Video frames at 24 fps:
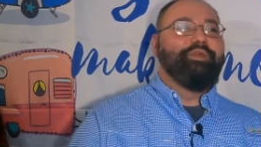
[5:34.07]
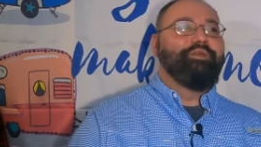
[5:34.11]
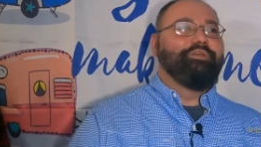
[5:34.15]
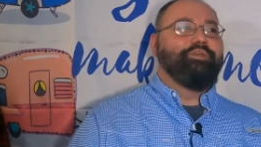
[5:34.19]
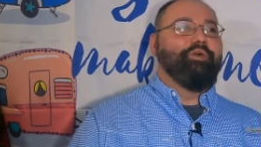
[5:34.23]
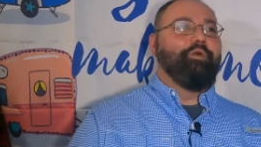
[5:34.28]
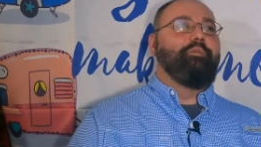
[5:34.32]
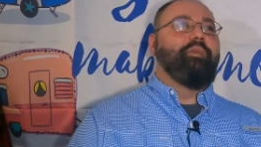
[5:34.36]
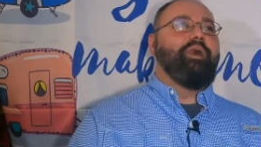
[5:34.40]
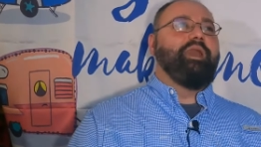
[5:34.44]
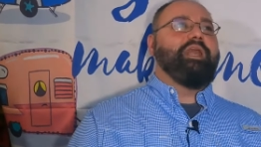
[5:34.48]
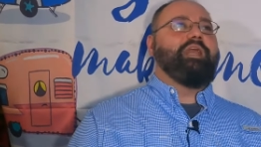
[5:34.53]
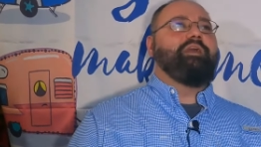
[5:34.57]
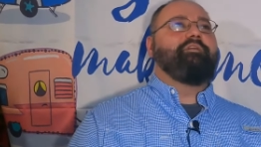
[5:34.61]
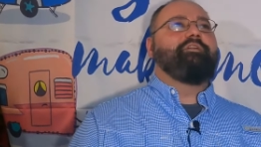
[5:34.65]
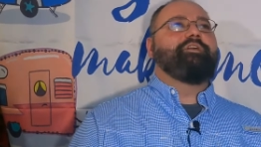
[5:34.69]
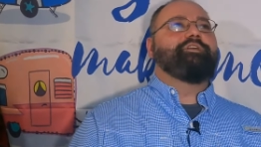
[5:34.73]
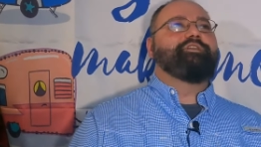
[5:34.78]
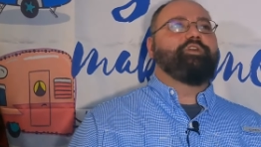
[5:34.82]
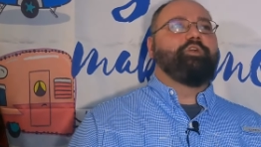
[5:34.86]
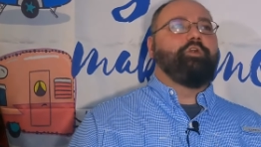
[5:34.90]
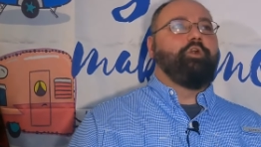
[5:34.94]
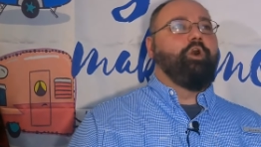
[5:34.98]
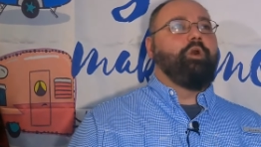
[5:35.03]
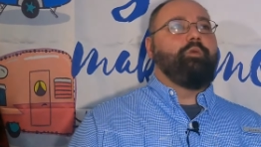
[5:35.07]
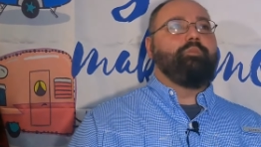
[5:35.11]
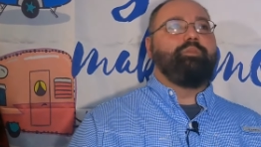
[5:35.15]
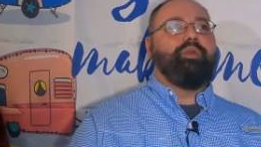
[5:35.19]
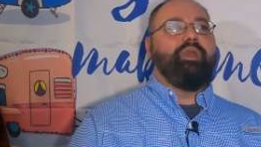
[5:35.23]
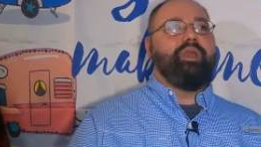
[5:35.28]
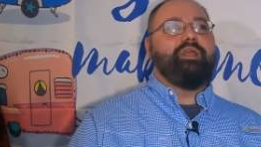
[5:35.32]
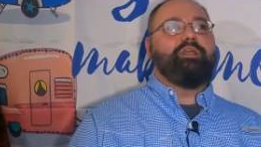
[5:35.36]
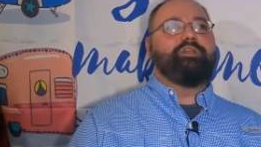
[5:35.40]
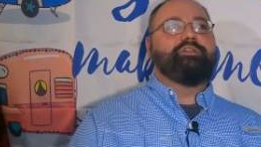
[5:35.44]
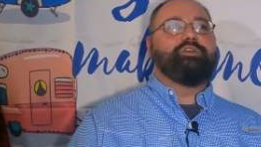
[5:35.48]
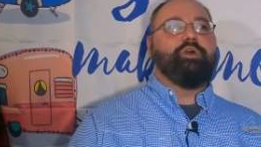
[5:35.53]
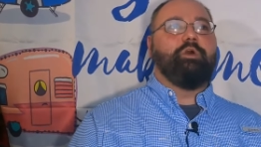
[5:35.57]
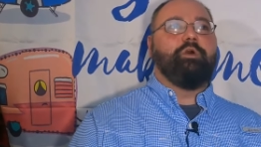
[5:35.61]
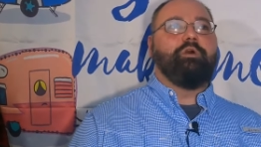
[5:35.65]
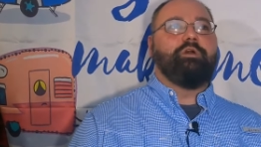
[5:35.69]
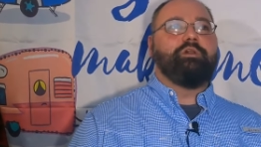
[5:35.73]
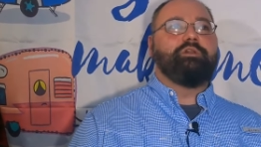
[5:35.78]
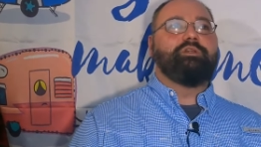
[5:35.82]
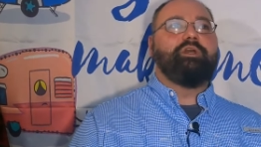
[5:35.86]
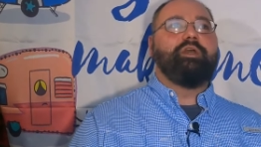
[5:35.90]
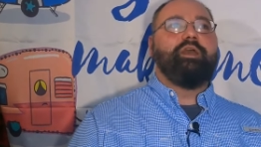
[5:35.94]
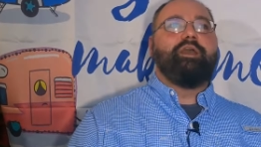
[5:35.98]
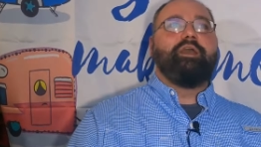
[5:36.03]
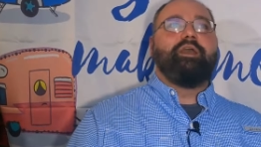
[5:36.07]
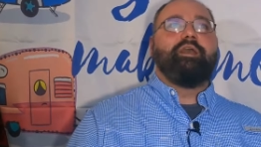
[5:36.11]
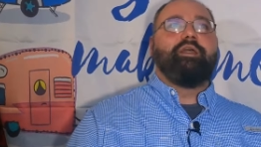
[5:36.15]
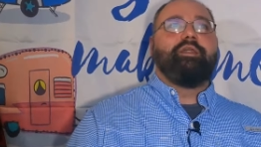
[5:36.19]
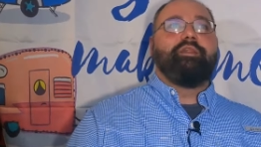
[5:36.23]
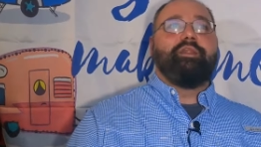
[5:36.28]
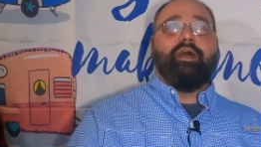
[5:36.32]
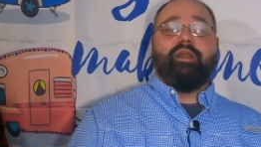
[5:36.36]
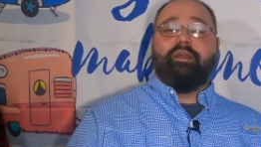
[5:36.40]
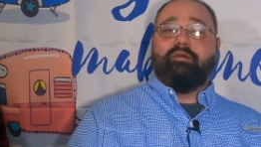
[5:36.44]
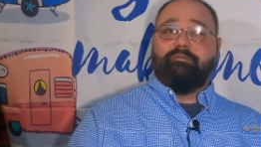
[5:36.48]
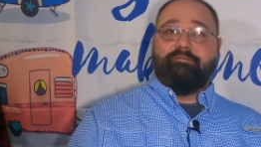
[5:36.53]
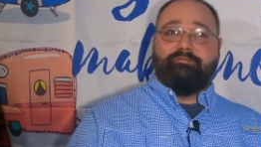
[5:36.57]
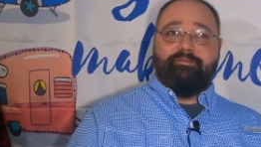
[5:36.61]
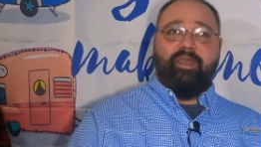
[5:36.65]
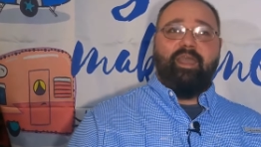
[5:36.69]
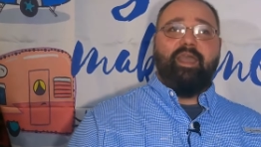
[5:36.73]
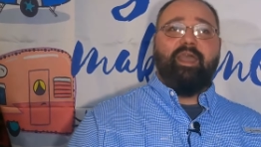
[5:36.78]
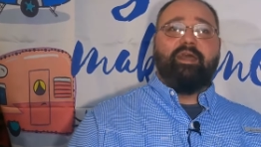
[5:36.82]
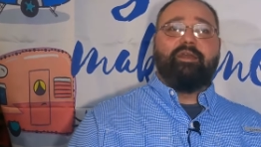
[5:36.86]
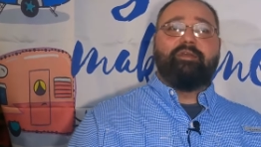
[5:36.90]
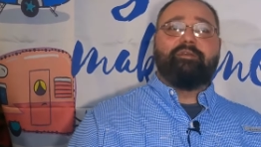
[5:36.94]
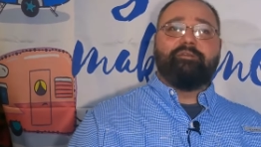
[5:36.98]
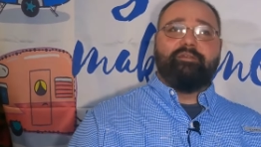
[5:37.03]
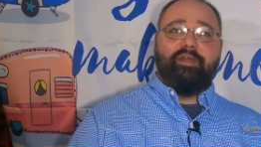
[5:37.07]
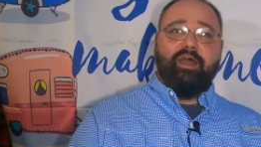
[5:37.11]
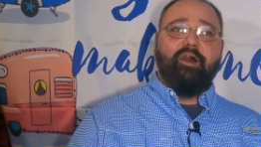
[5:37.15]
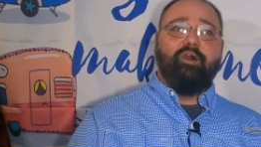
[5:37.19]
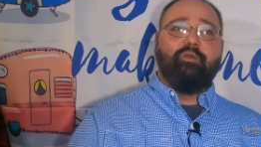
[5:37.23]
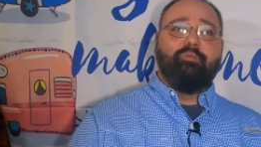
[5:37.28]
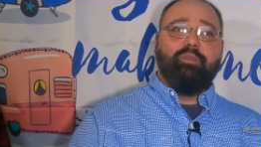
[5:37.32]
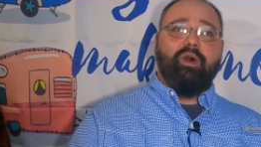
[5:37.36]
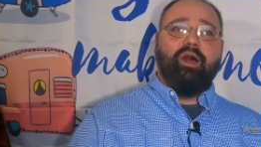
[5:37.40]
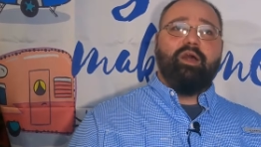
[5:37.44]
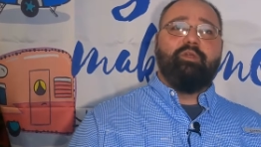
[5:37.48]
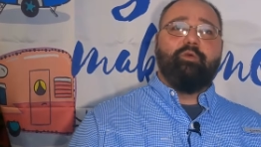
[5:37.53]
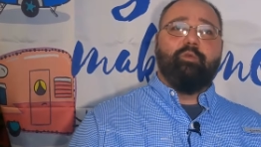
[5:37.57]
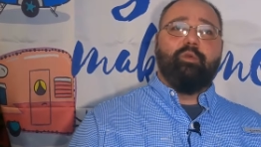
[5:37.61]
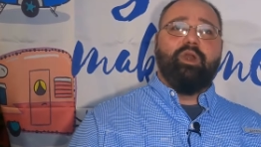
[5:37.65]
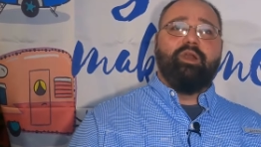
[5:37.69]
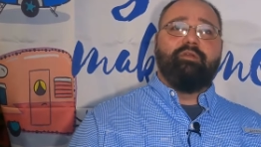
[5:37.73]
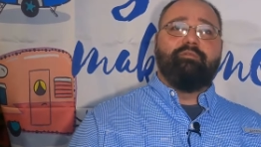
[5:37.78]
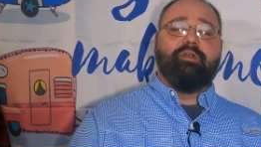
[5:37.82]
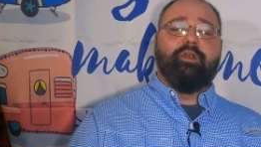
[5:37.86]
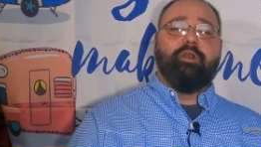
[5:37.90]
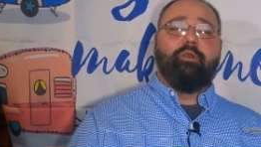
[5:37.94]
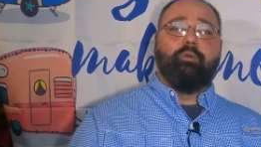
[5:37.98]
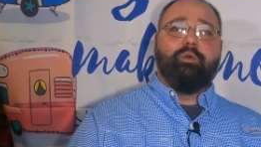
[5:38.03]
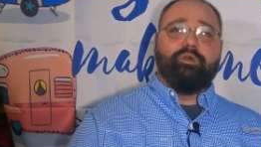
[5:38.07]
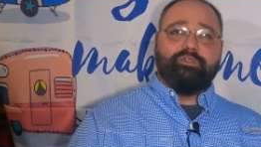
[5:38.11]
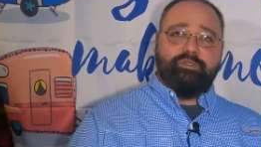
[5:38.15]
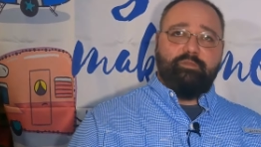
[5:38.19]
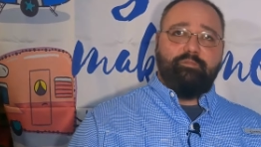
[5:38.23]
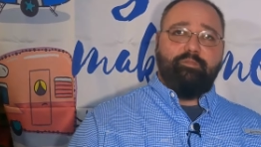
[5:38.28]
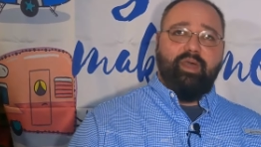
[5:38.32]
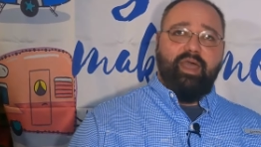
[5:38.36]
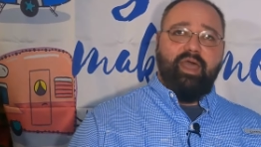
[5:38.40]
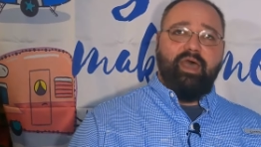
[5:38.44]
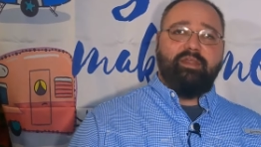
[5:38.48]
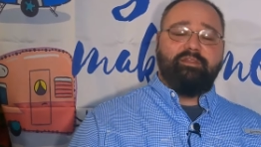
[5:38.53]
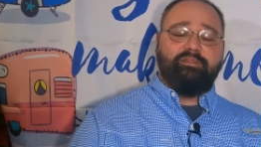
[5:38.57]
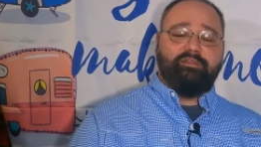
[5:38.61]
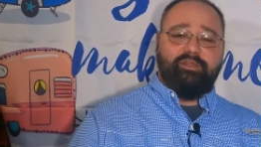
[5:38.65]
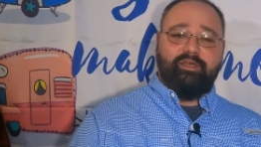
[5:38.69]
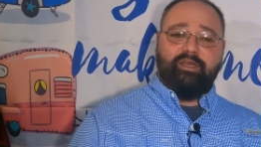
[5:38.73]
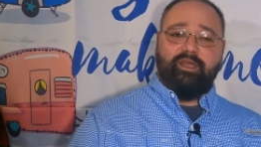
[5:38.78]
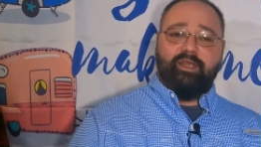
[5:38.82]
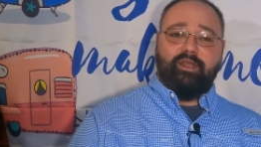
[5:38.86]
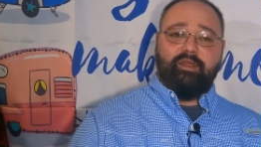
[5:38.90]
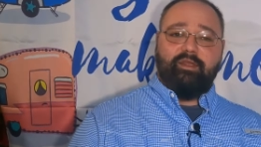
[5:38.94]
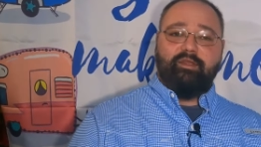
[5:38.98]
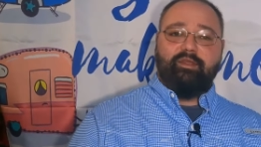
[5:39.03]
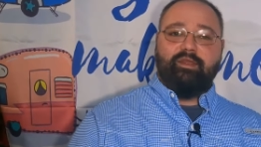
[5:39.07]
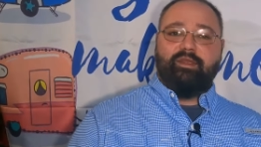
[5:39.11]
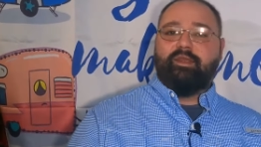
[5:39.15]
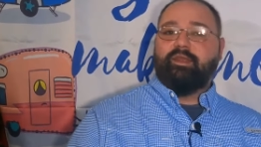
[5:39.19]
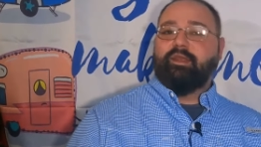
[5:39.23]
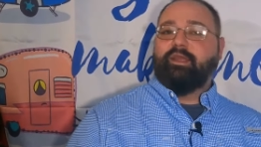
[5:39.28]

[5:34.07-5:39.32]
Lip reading: So many of us grew up being told that a van down by the river was a bad thing.